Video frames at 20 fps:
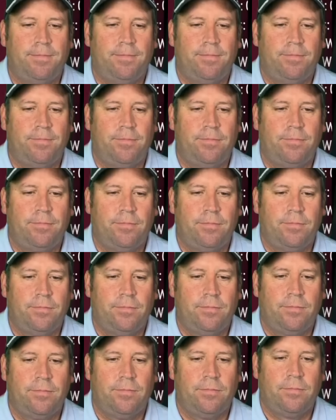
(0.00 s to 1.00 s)

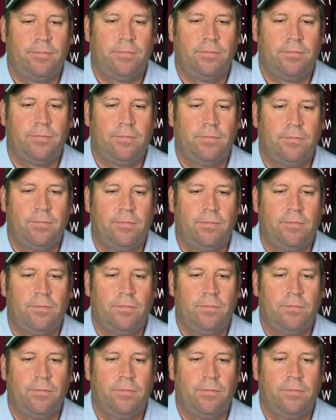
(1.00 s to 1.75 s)
No one is speaking in this clip.